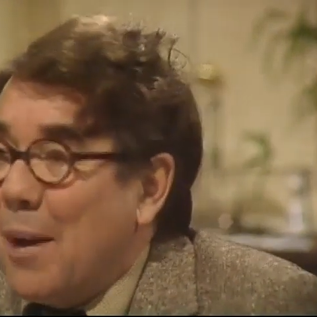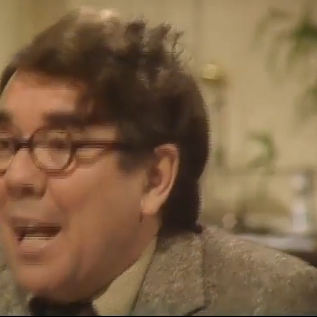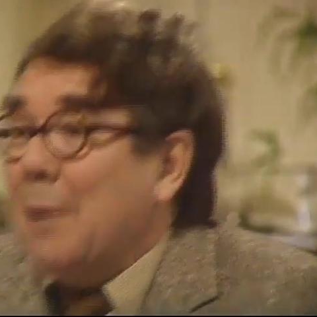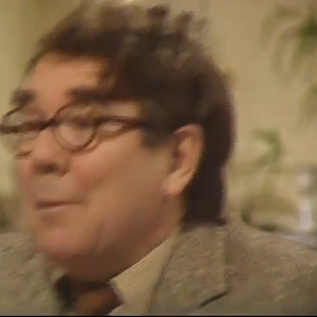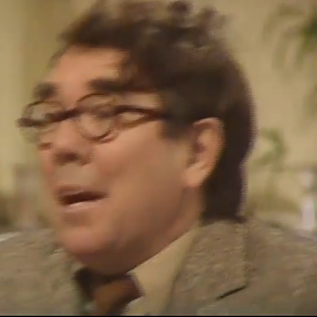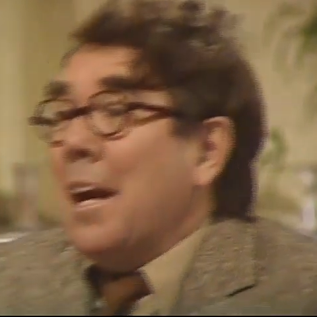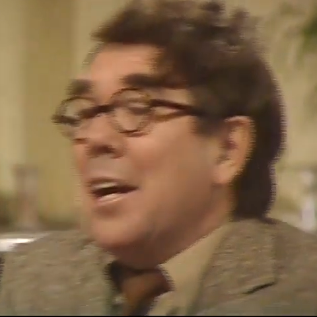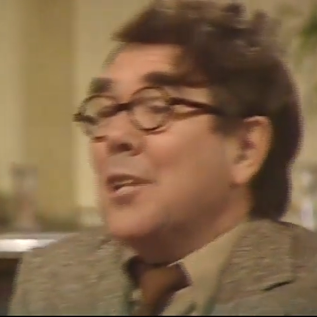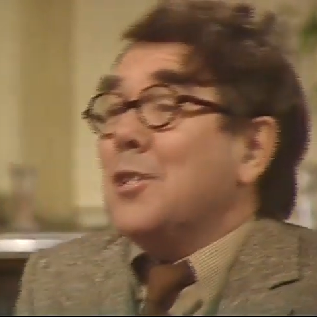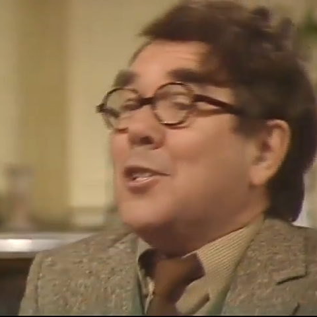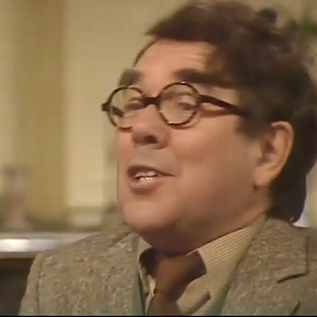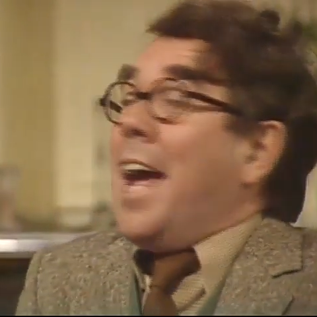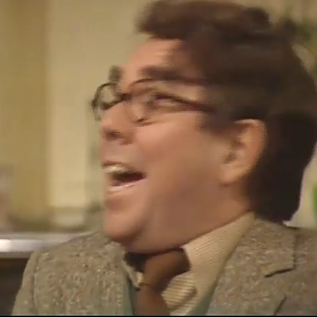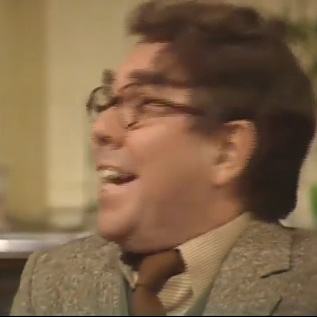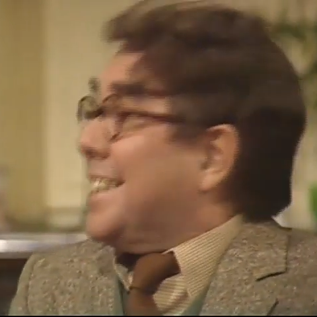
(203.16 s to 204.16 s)
Well, anyway,
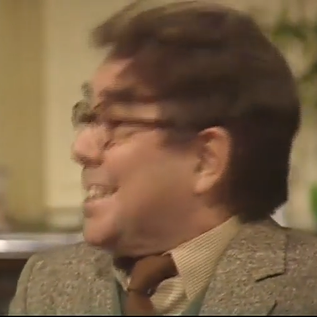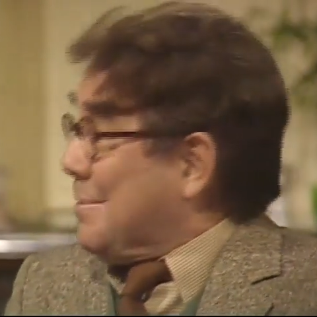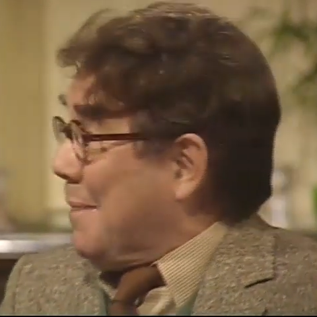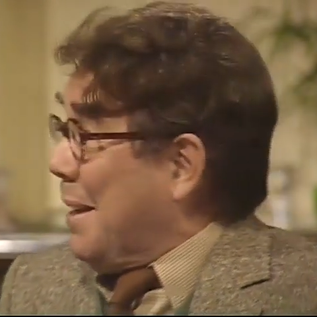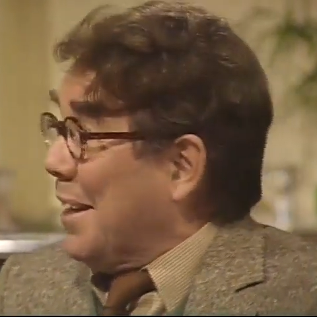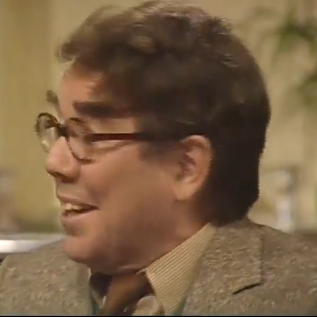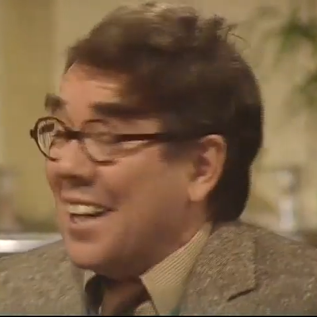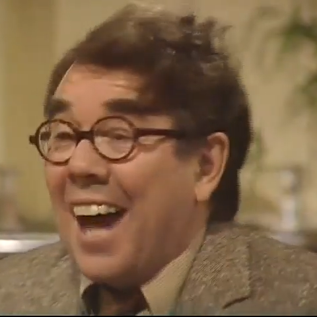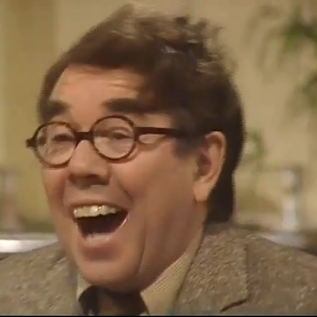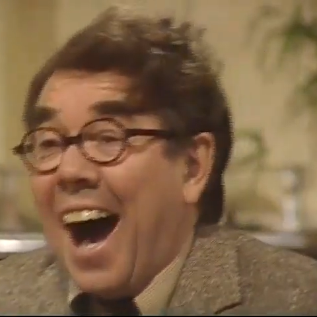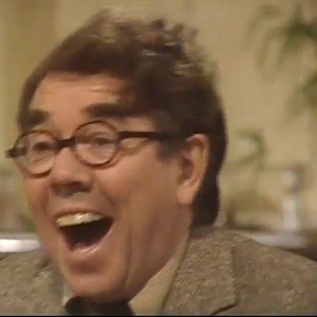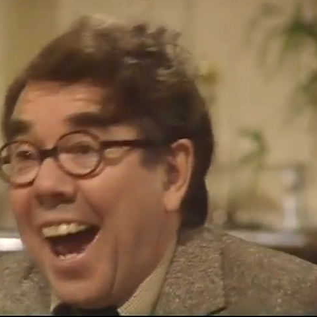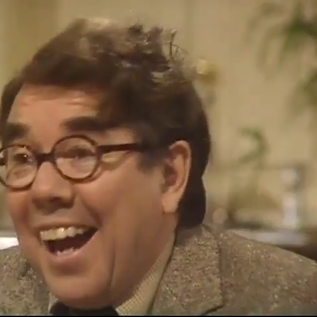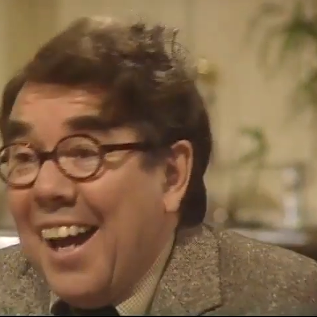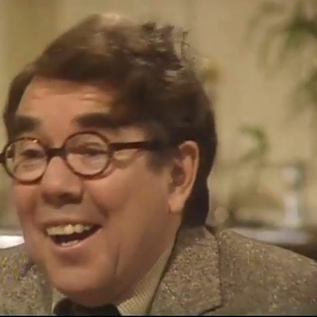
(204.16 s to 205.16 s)
Jezebel and
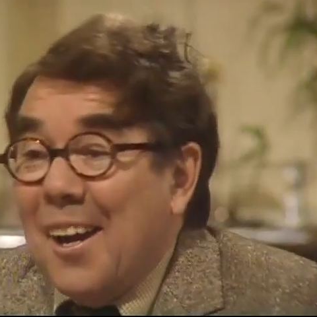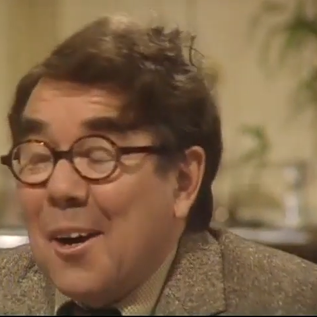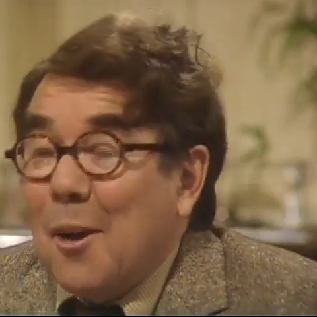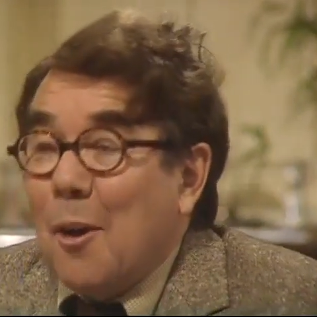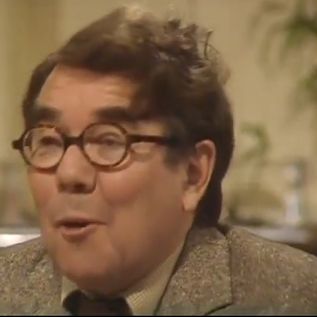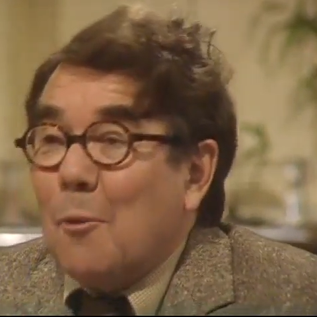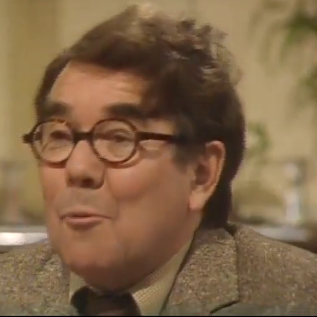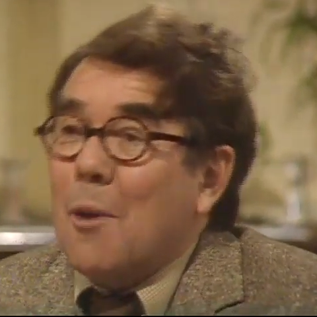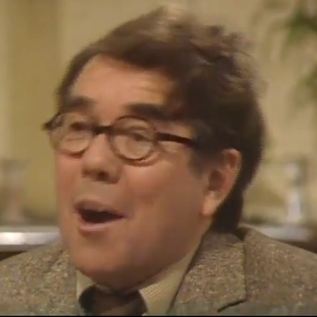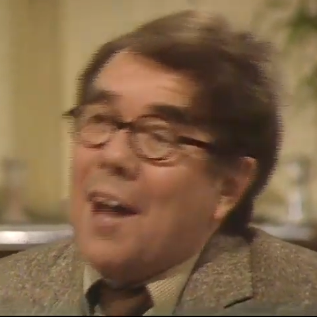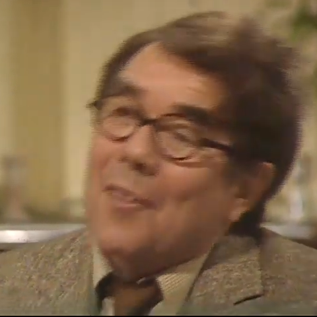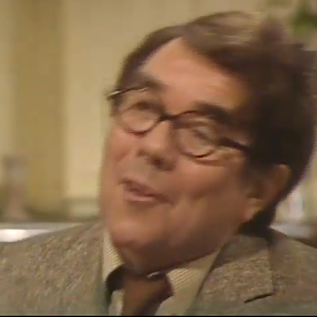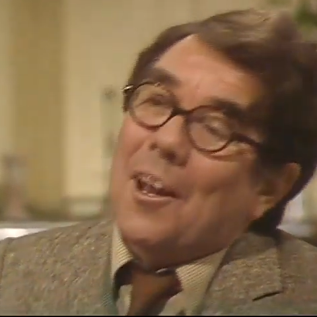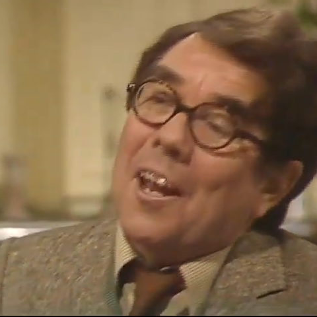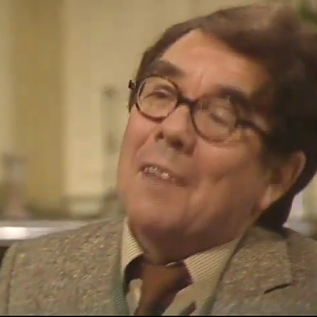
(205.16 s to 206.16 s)
I got
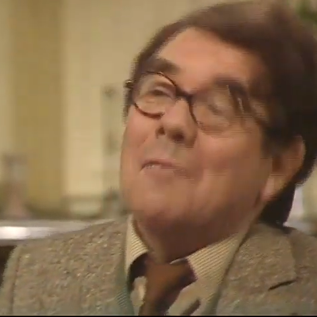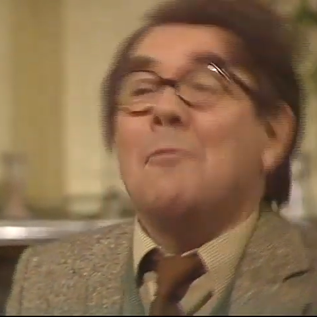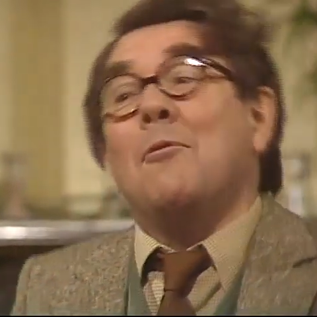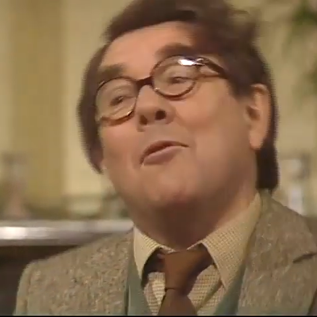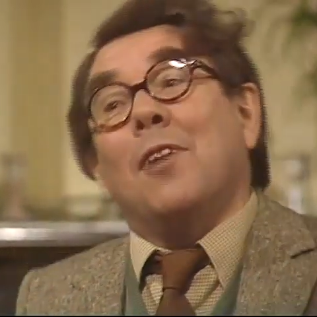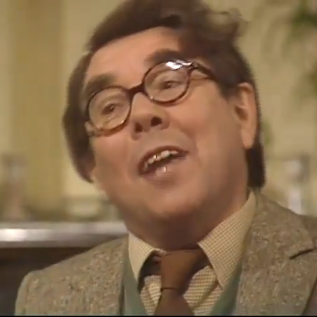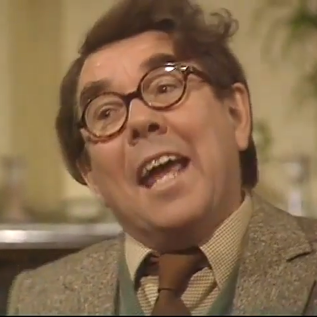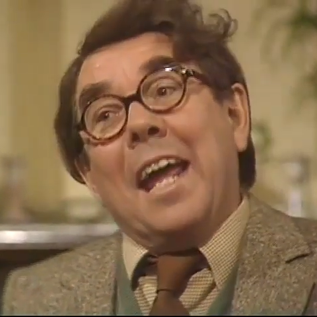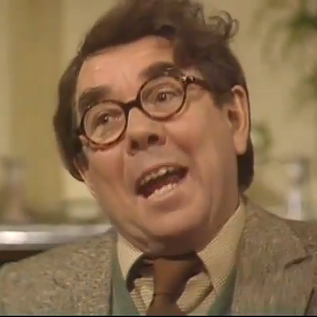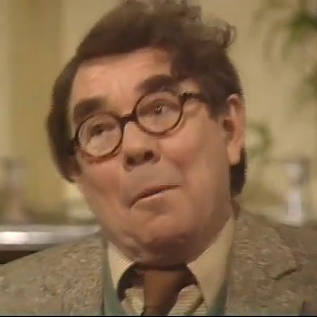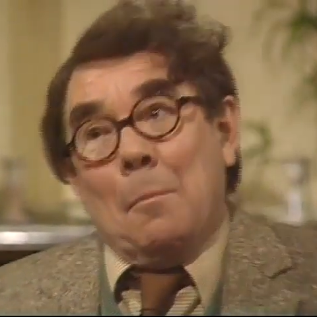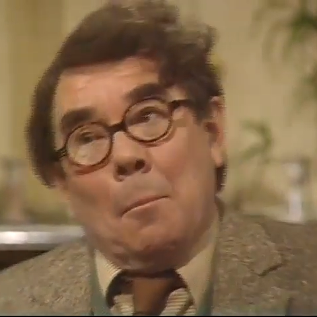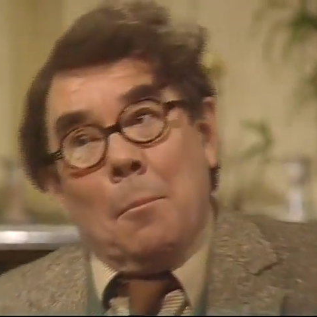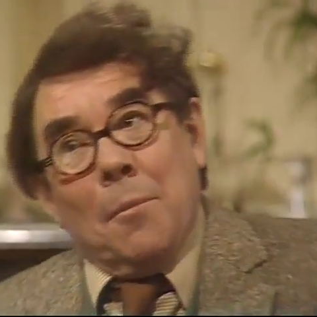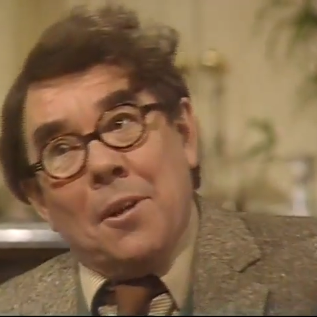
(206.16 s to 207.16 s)
rather
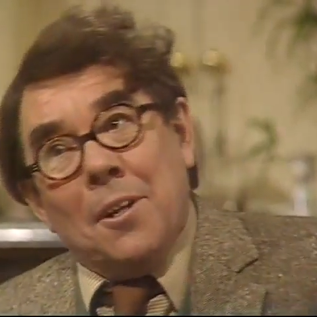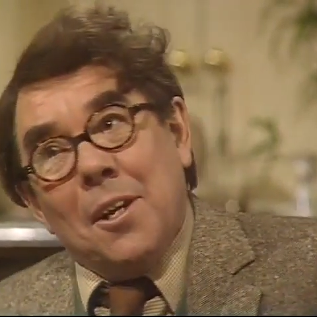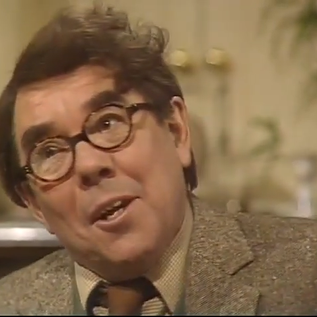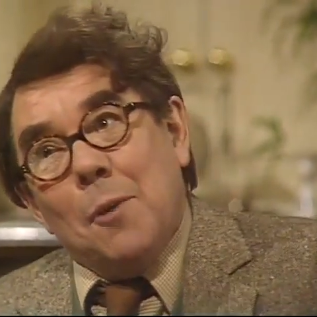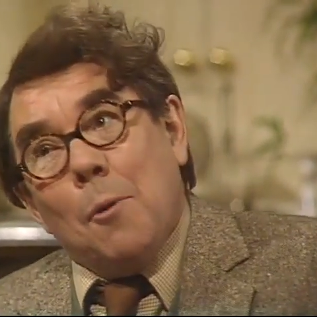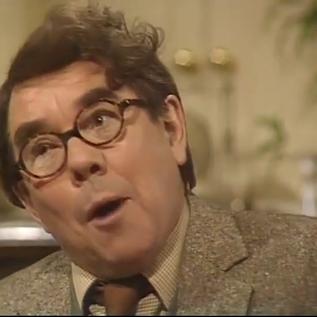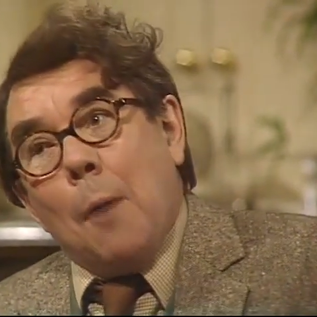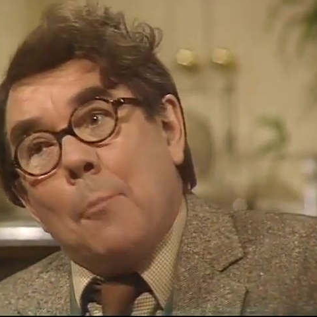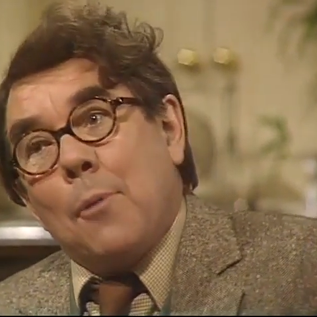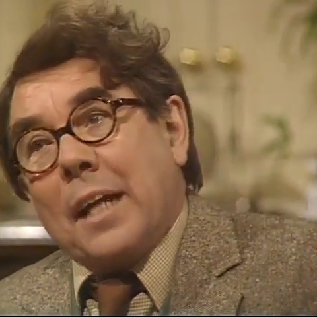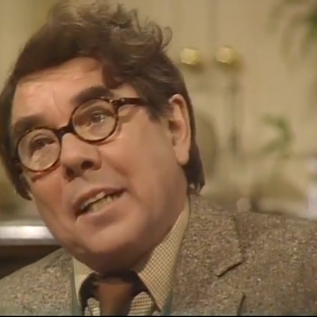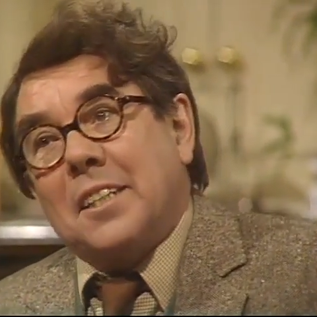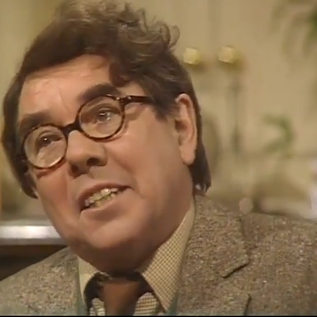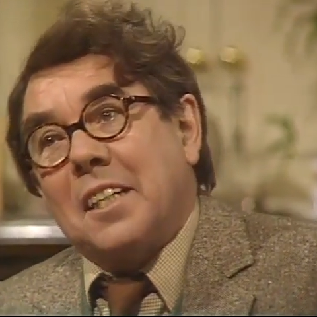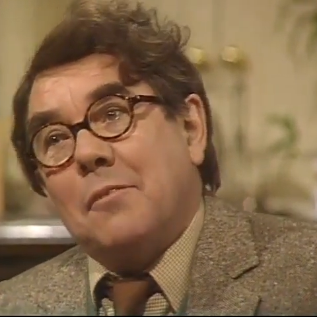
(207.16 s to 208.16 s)
inflamed while
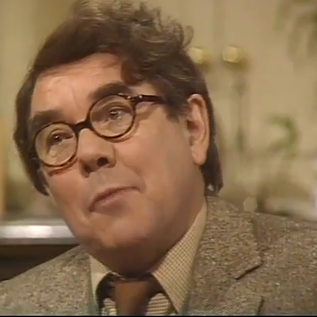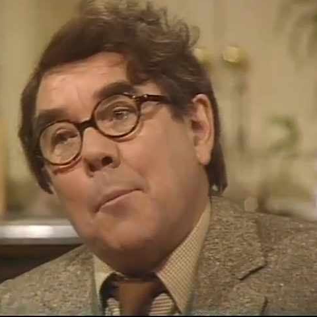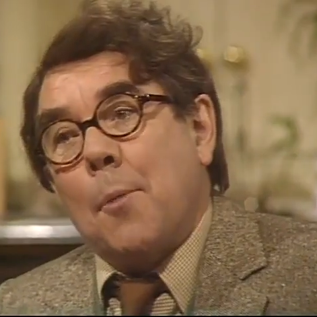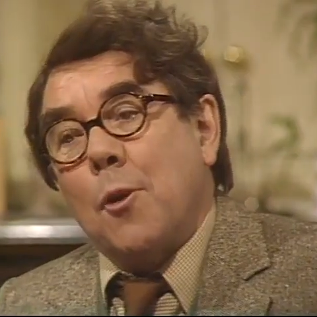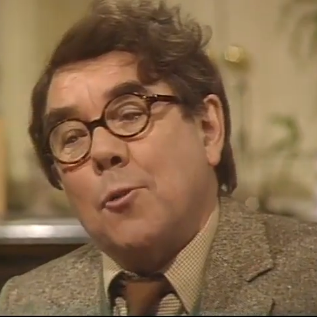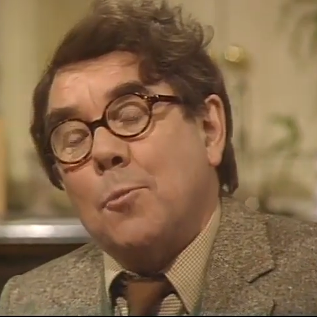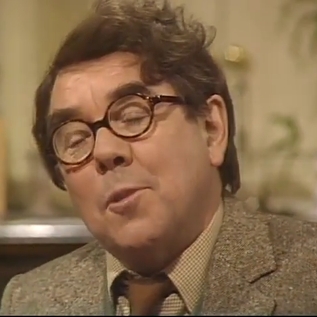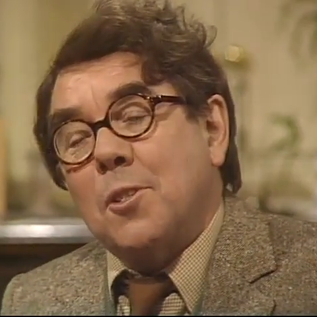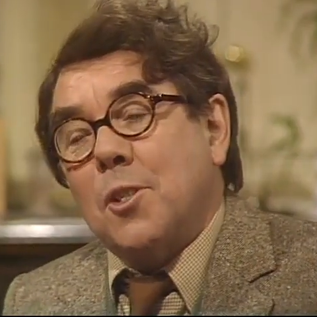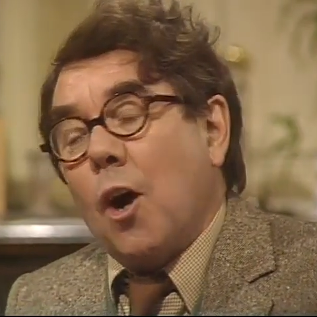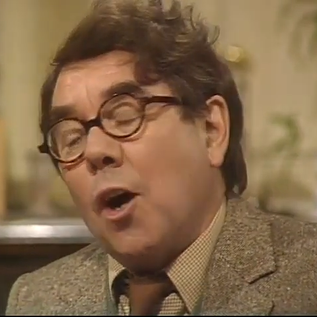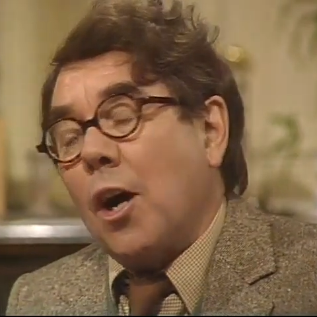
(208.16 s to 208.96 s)
practicing for Postman's